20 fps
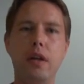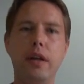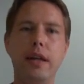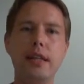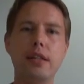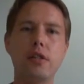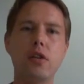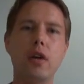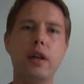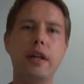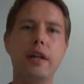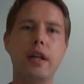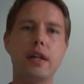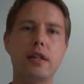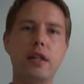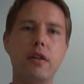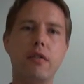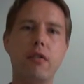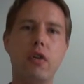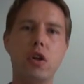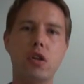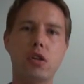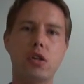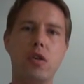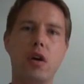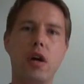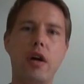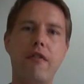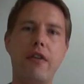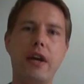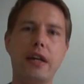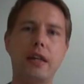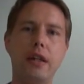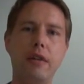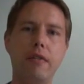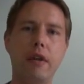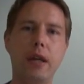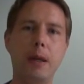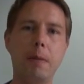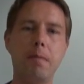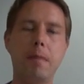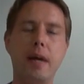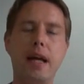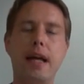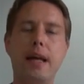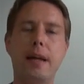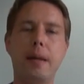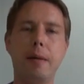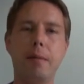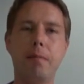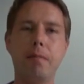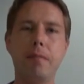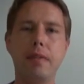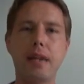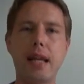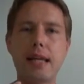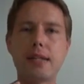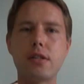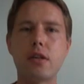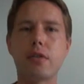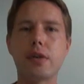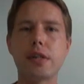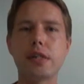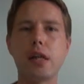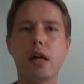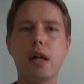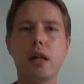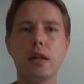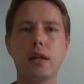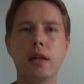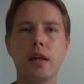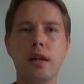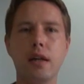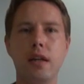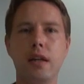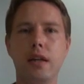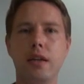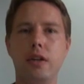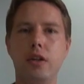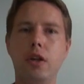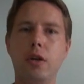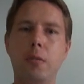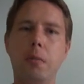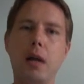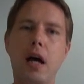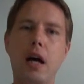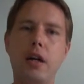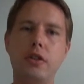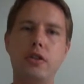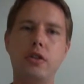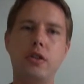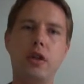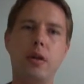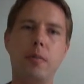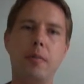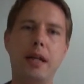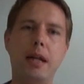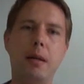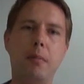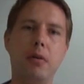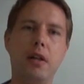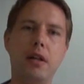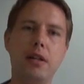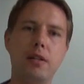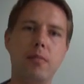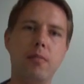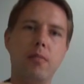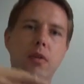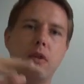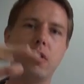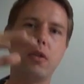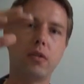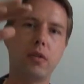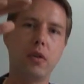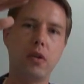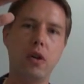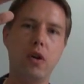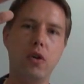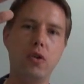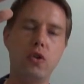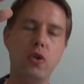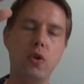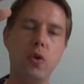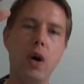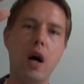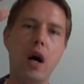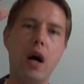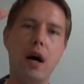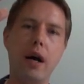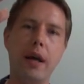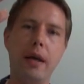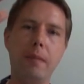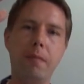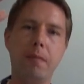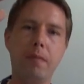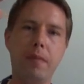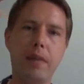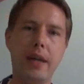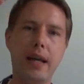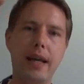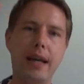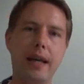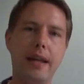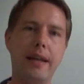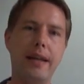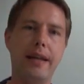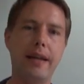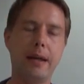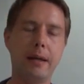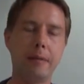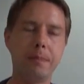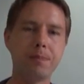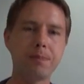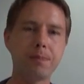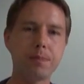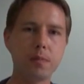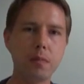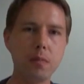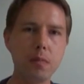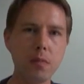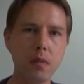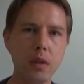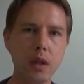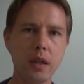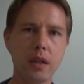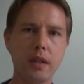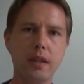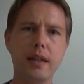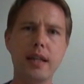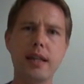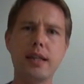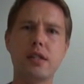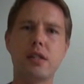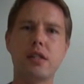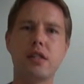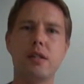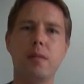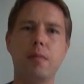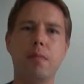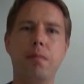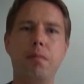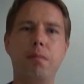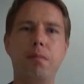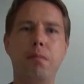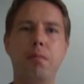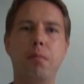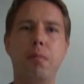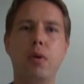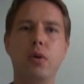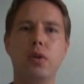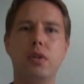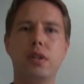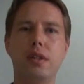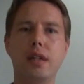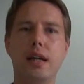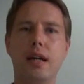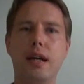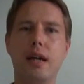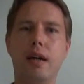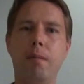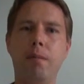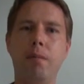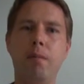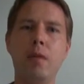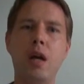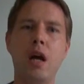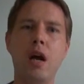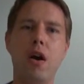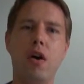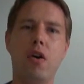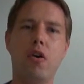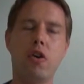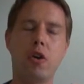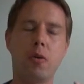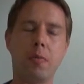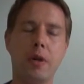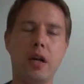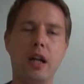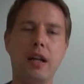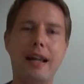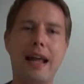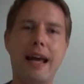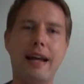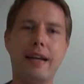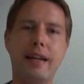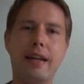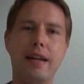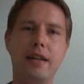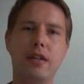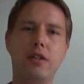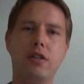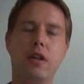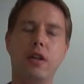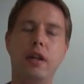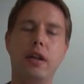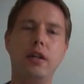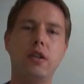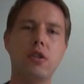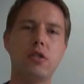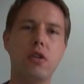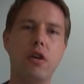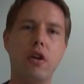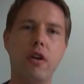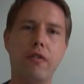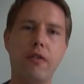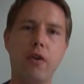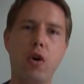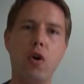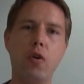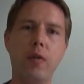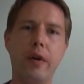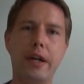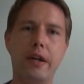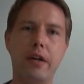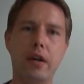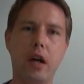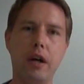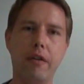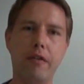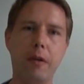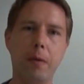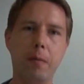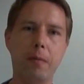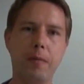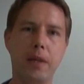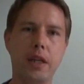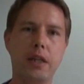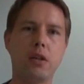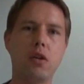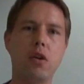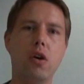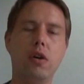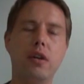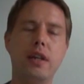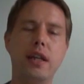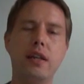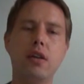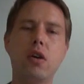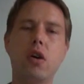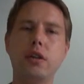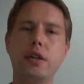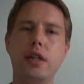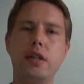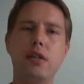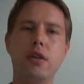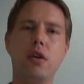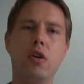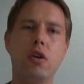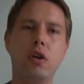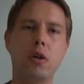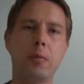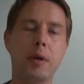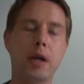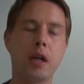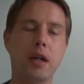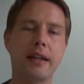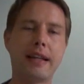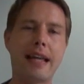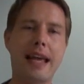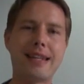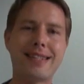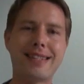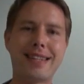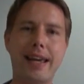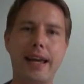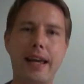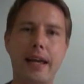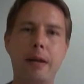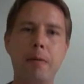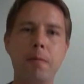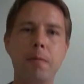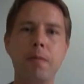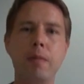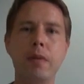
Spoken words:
insulin doesn't work so effectively. And as a result, your blood sugar metabolism go too high, and this puts hormonal acne into sort of overdrive. It causes a hormonal cascade